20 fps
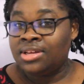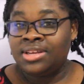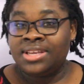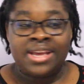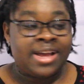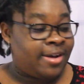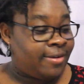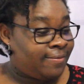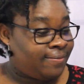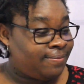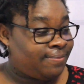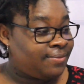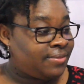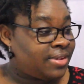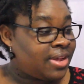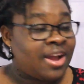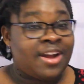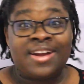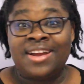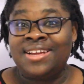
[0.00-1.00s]
yeah.
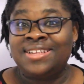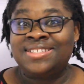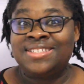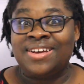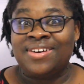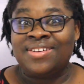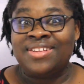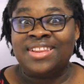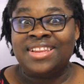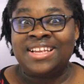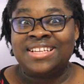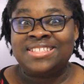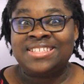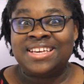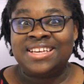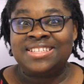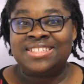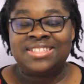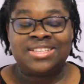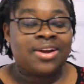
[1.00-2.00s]
Alright, so let's
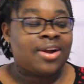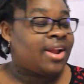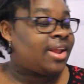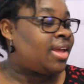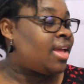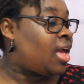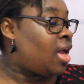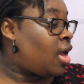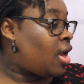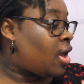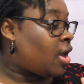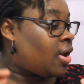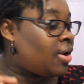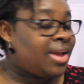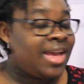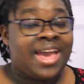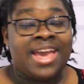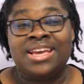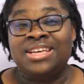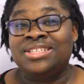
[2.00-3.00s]
get started.
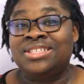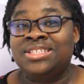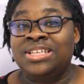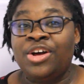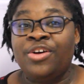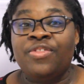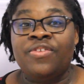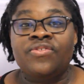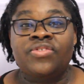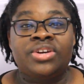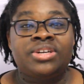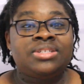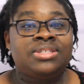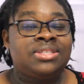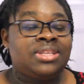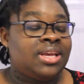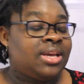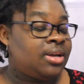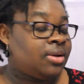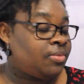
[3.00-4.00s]
Okay, so the
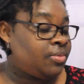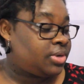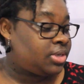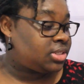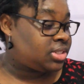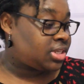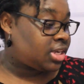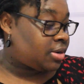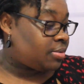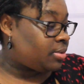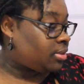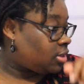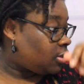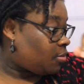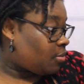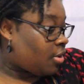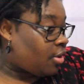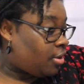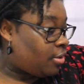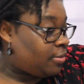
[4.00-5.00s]
first thing I want to share with
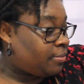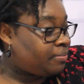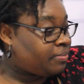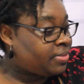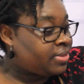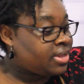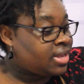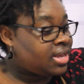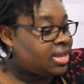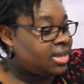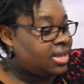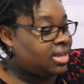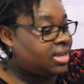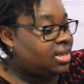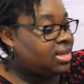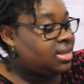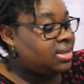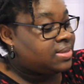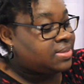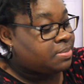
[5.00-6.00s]
you all
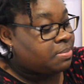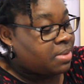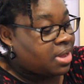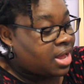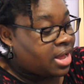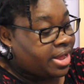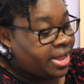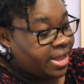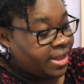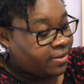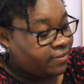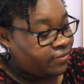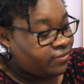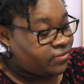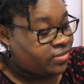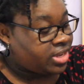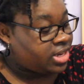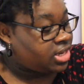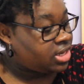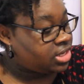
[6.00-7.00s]
is my
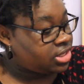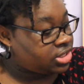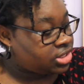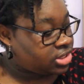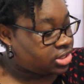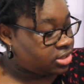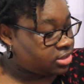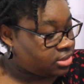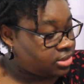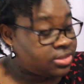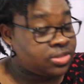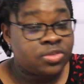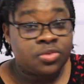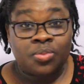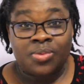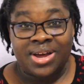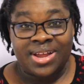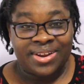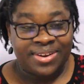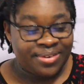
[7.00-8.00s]
finished
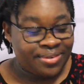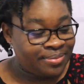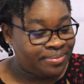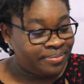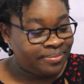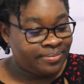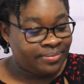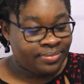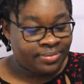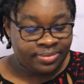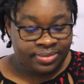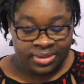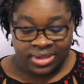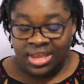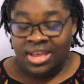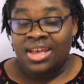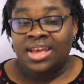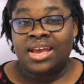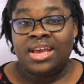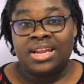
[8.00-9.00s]
sweater.
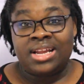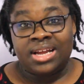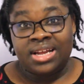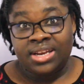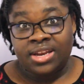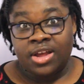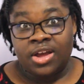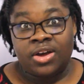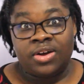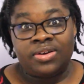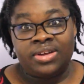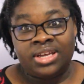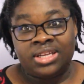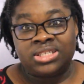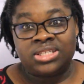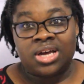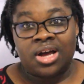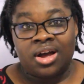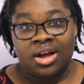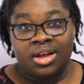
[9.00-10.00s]
And I know
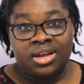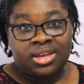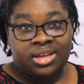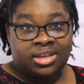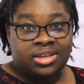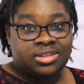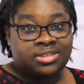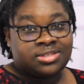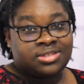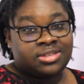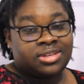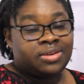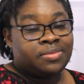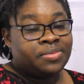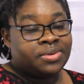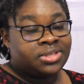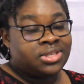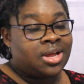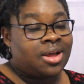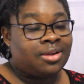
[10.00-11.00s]
it's August
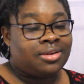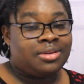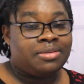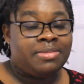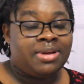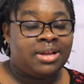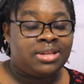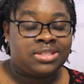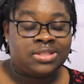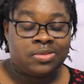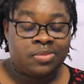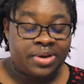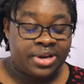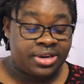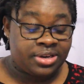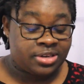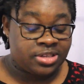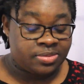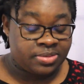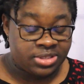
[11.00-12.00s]
and we're talking about
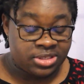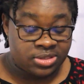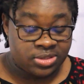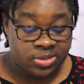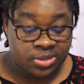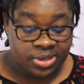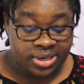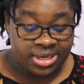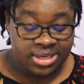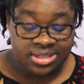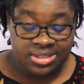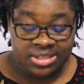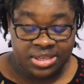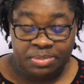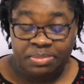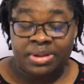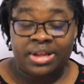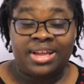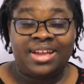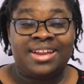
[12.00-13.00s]
sweaters, which is
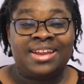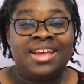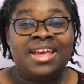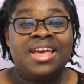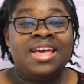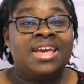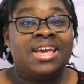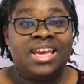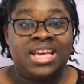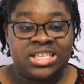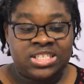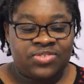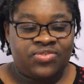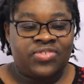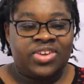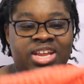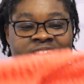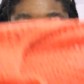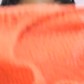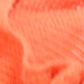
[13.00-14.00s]
crazy, but it's
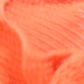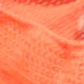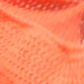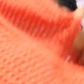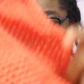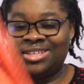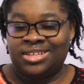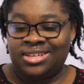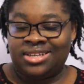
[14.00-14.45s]
finished.